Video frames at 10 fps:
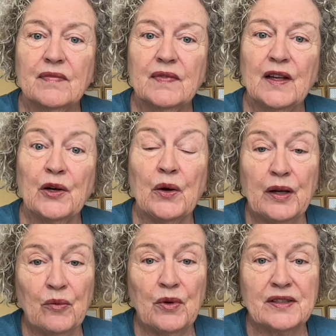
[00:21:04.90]
you know,
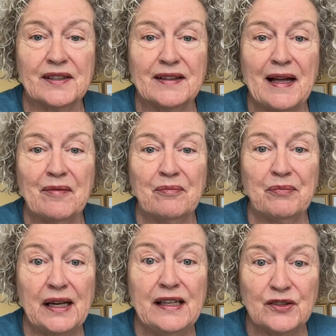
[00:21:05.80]
it wasn't that
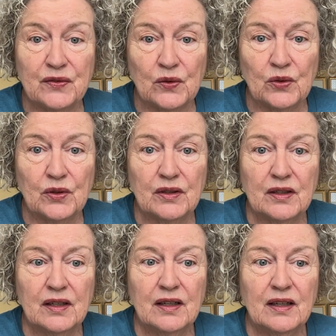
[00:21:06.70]
peaceful.
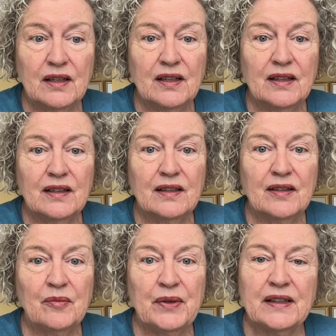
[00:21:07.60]

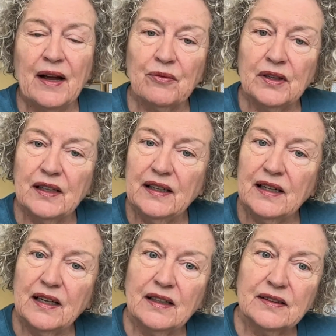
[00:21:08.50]
But that really
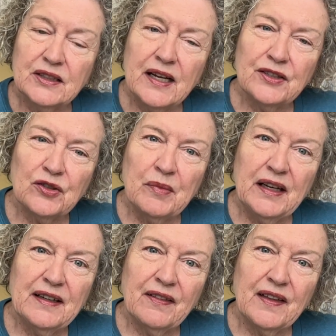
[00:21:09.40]
touched me
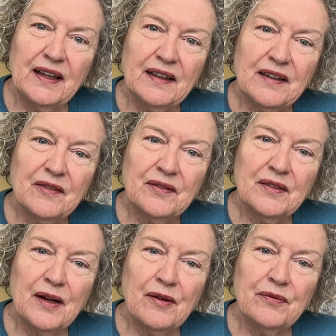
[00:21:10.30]
to think
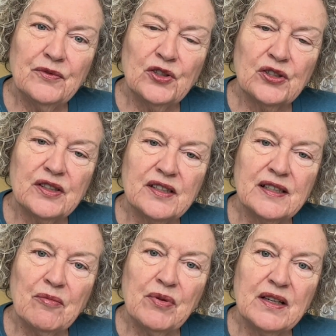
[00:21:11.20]
of just the
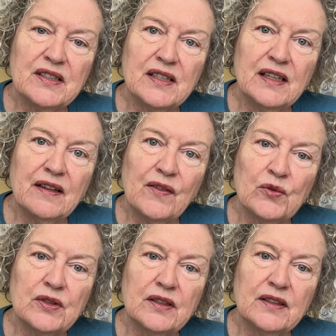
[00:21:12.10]
simplicity of
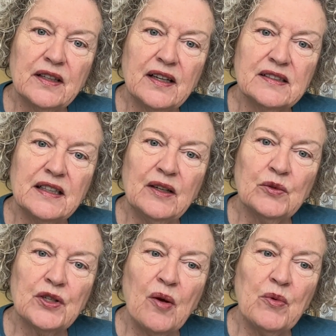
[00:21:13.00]
those little ducks. And it
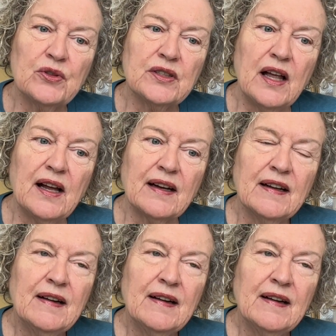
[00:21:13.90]
was almost like